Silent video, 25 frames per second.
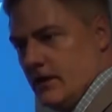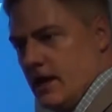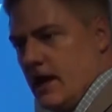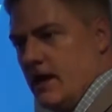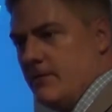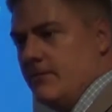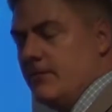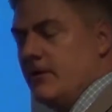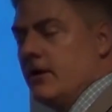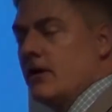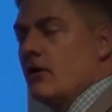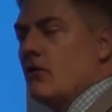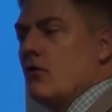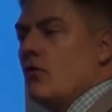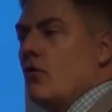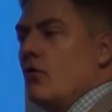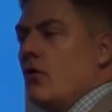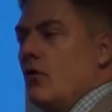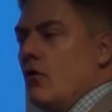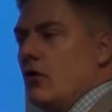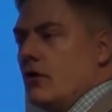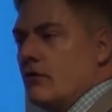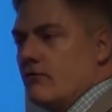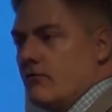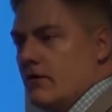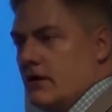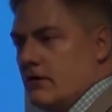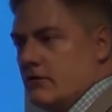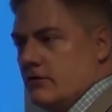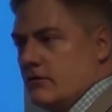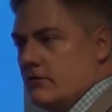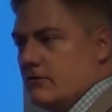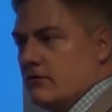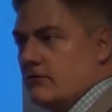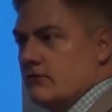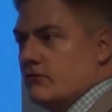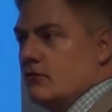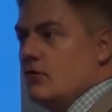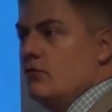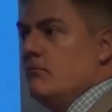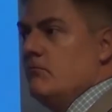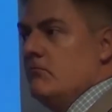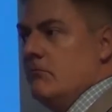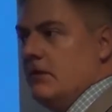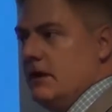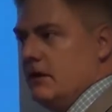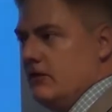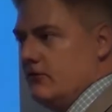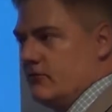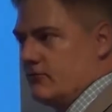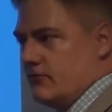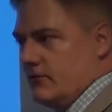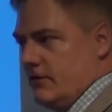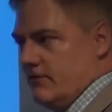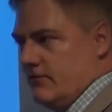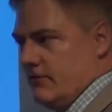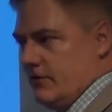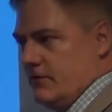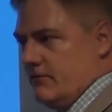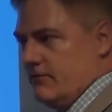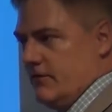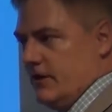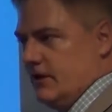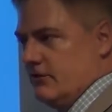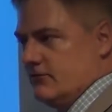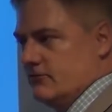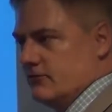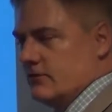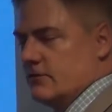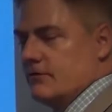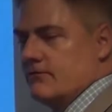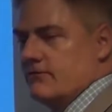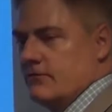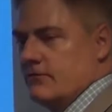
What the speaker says: happening all around us. There's no Ministry of Innovation.